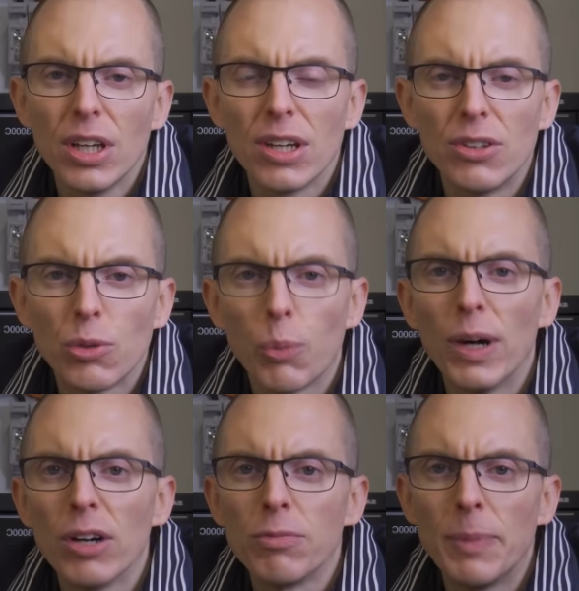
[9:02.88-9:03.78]
and
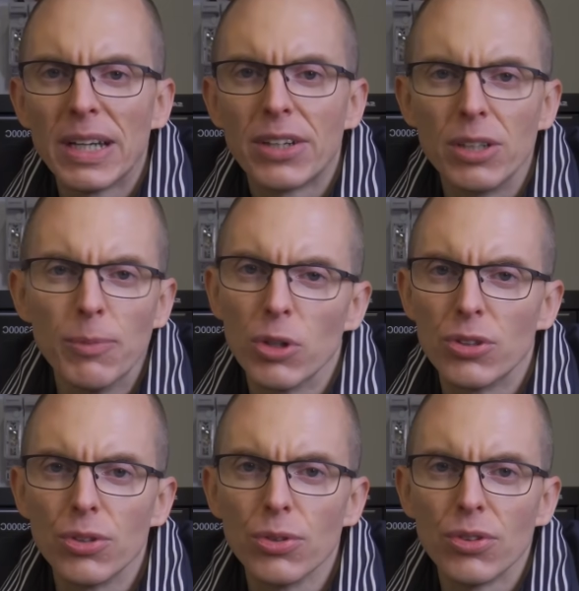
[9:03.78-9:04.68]
twelve battery
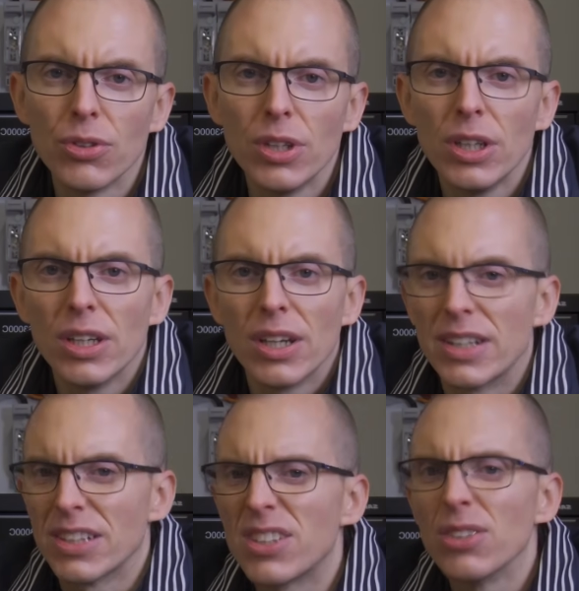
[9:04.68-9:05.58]
modules, and
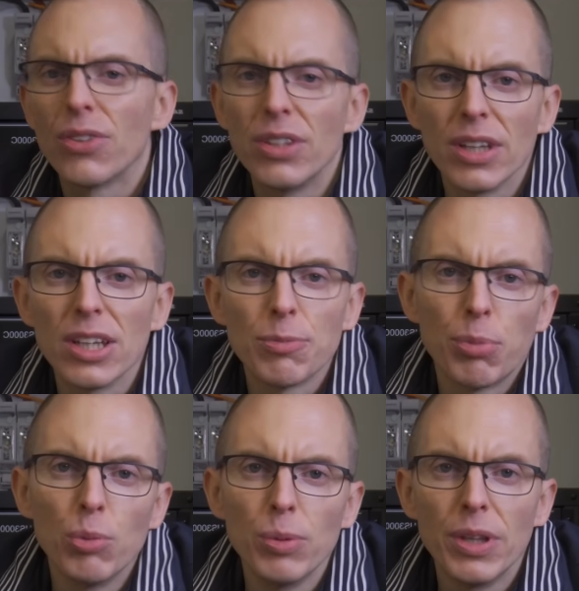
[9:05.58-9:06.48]
I still think that's
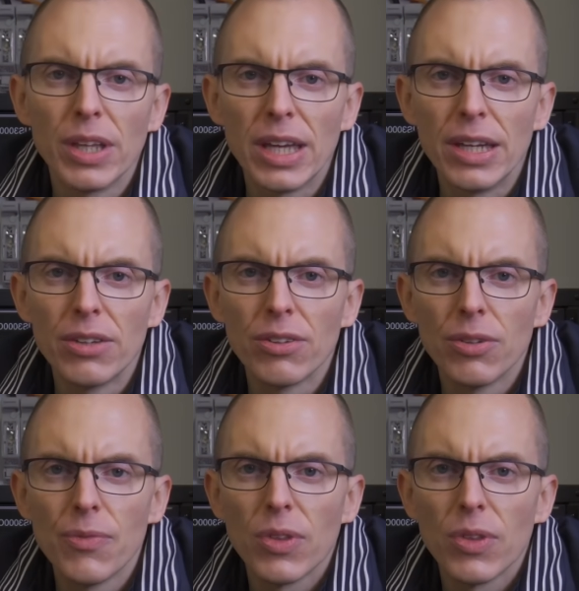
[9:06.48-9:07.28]
probably the case.